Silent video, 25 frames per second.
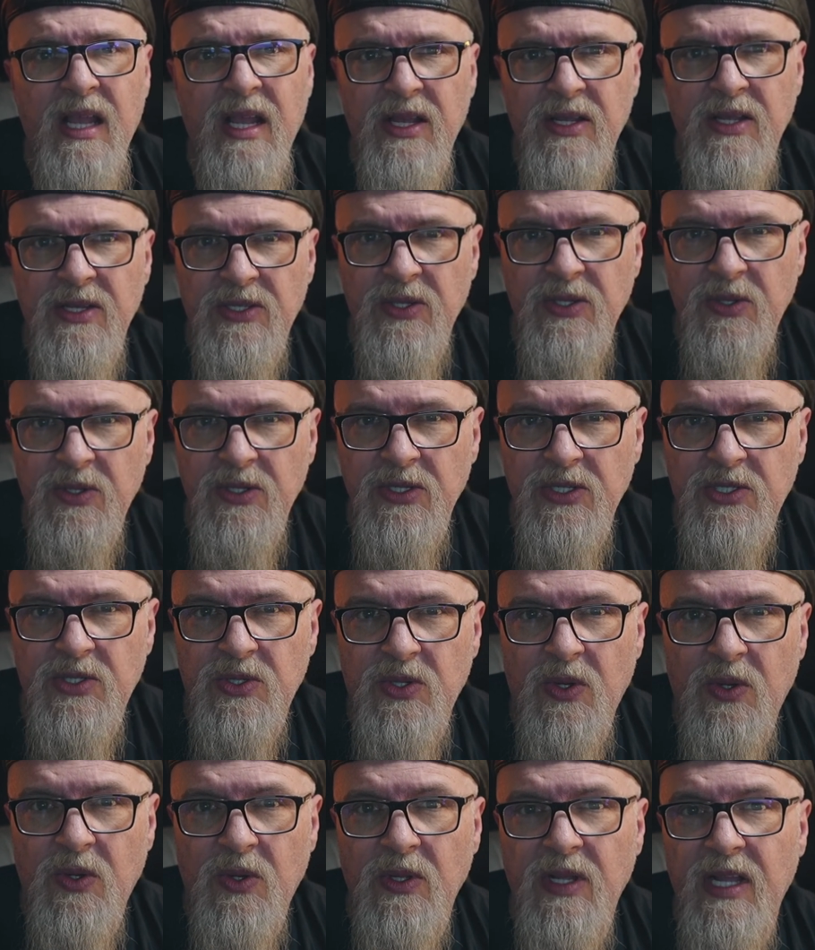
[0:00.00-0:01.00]
to
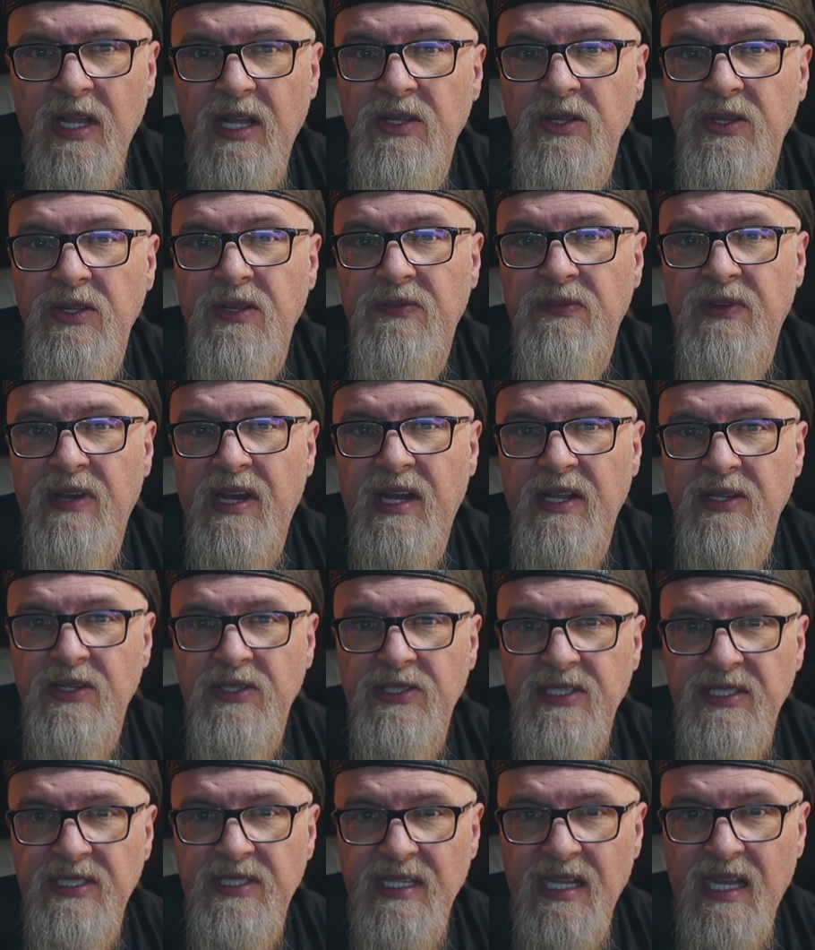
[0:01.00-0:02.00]
control and unify their
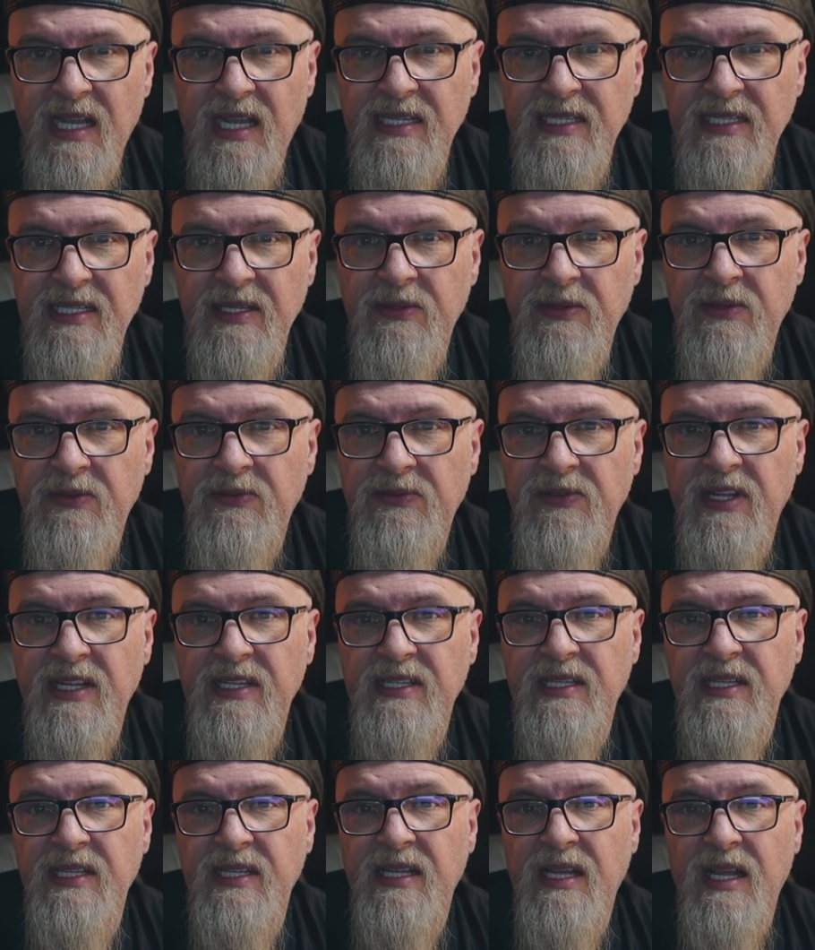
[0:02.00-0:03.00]
society,
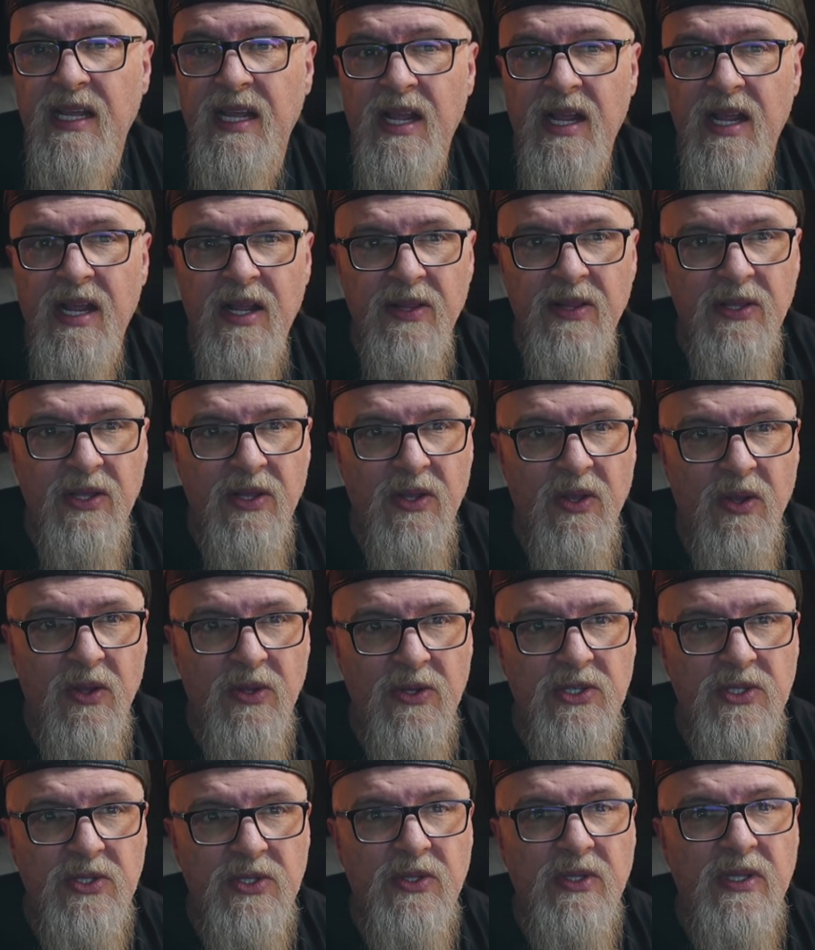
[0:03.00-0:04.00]
reflecting the
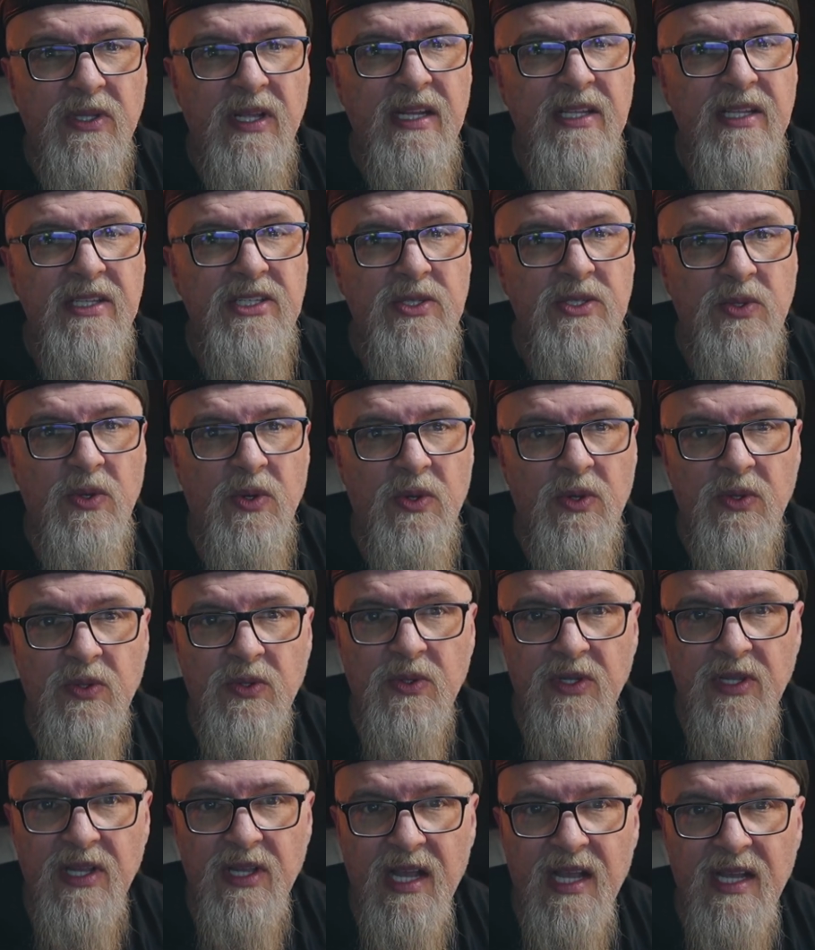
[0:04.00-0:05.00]
cultural and historical
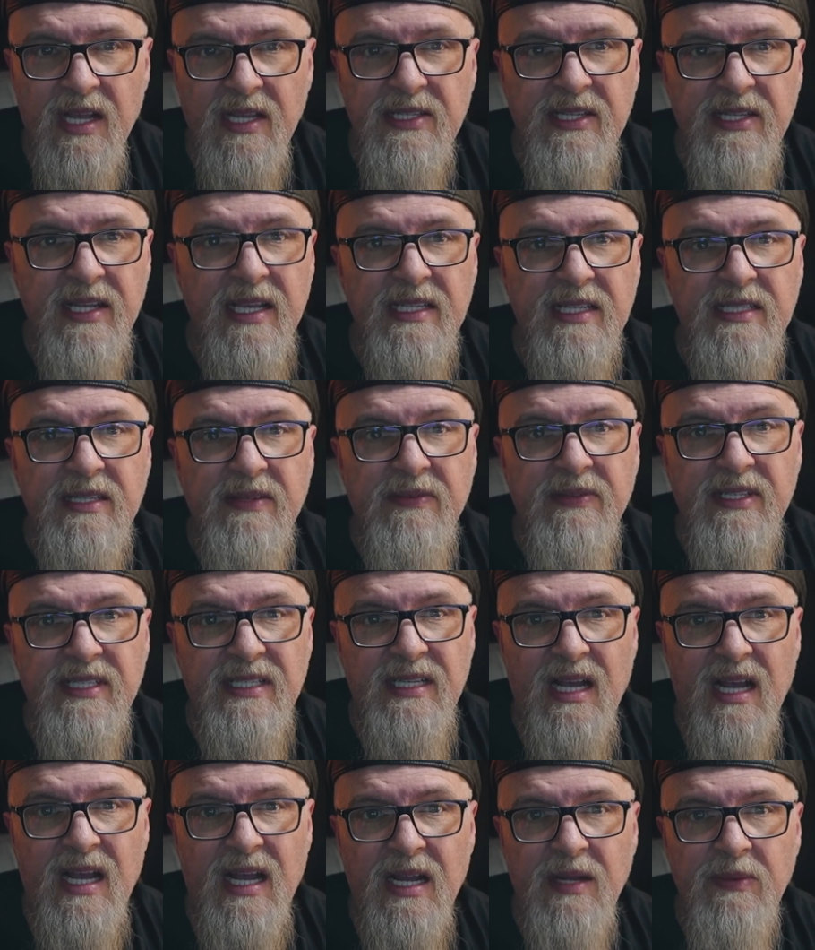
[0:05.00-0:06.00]
context of the
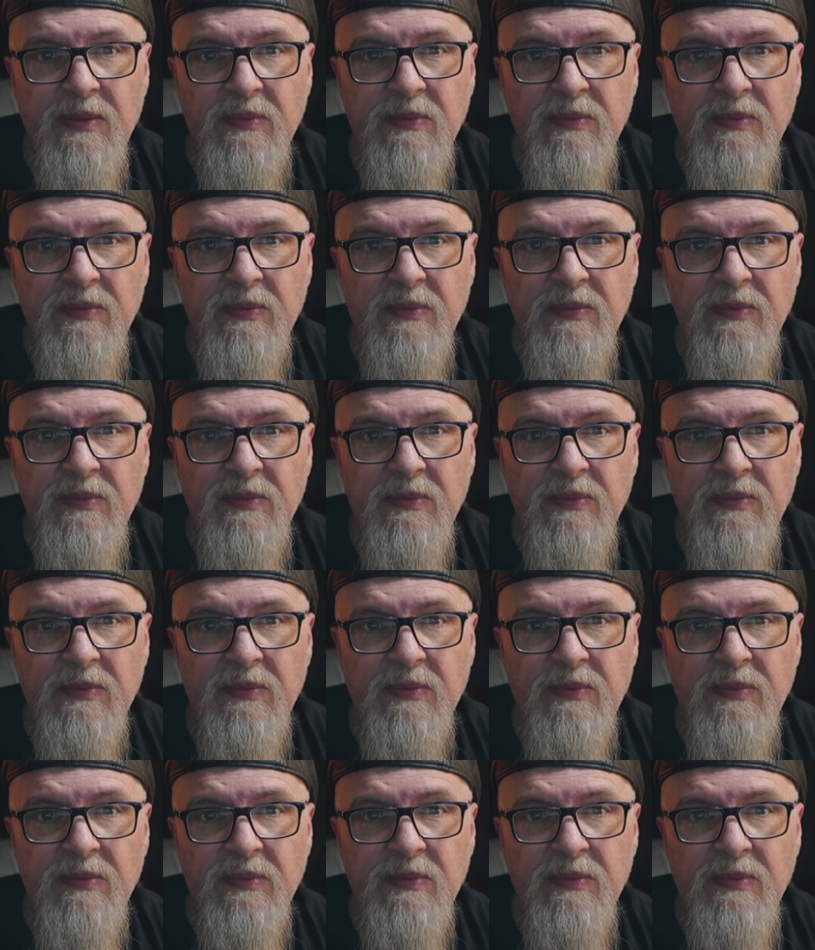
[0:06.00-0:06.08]
time.